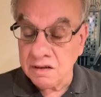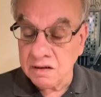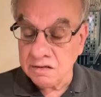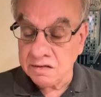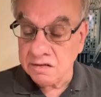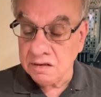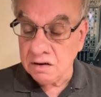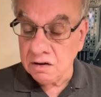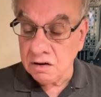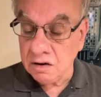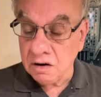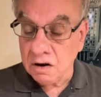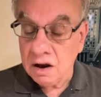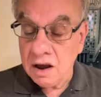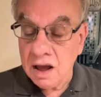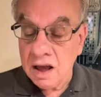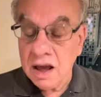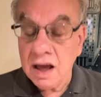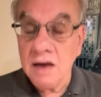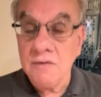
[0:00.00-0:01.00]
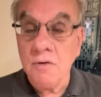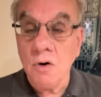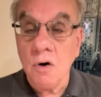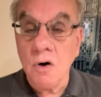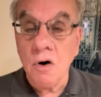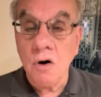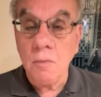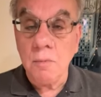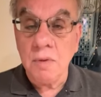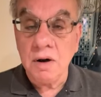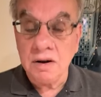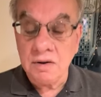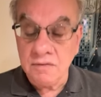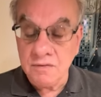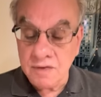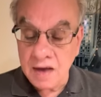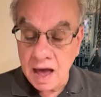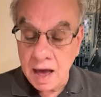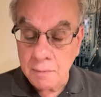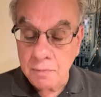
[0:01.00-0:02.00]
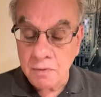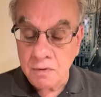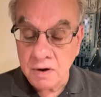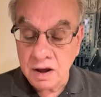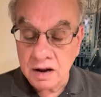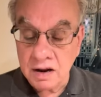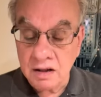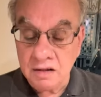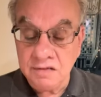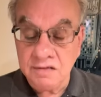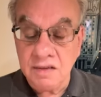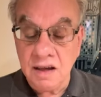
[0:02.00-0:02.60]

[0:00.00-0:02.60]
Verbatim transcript: this year have all but evaporated.